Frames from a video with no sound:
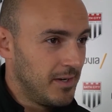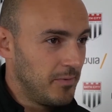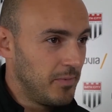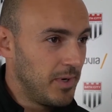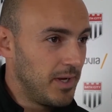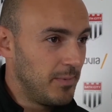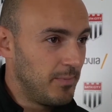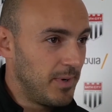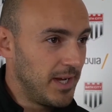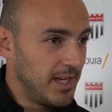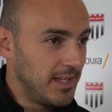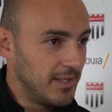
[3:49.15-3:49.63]

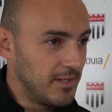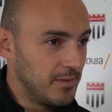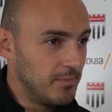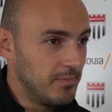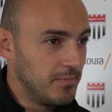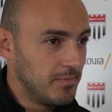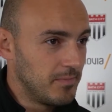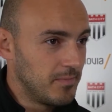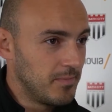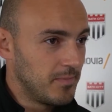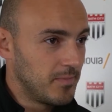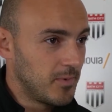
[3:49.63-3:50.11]
We beat
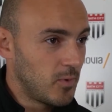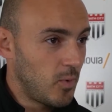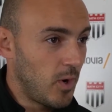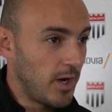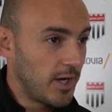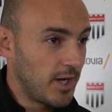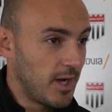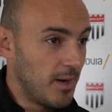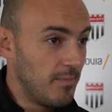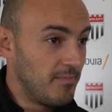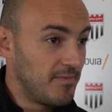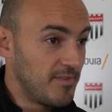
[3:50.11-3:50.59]
them
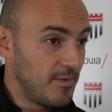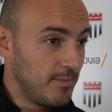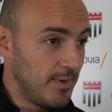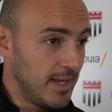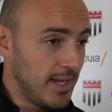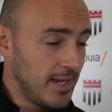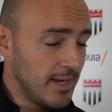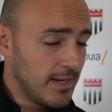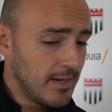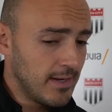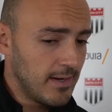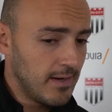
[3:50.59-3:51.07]
quite
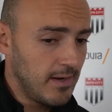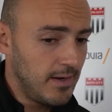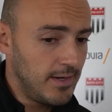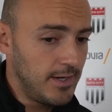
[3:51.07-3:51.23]
comfortably.